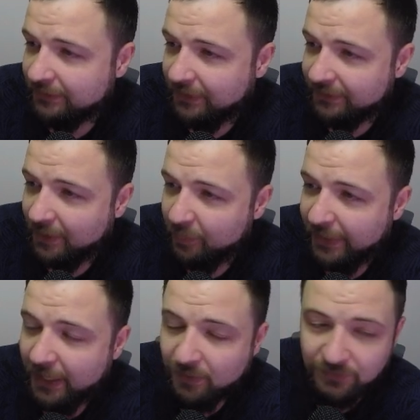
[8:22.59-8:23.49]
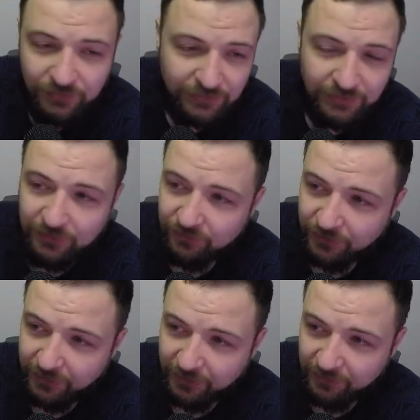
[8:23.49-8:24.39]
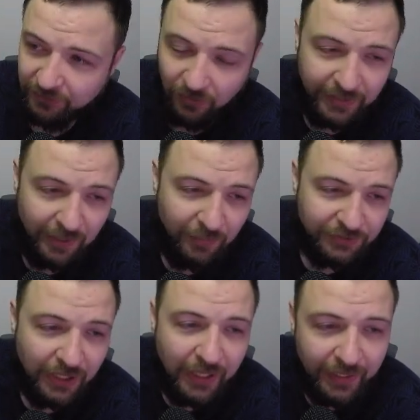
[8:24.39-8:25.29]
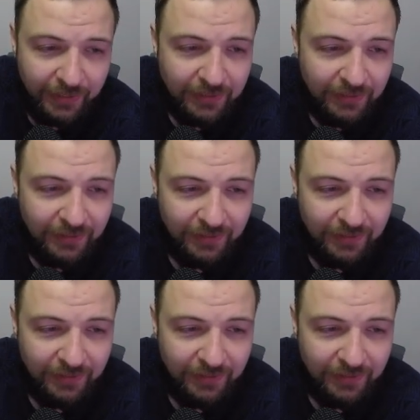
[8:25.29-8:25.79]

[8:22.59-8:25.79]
and then that bounce, it didn't really go that much higher.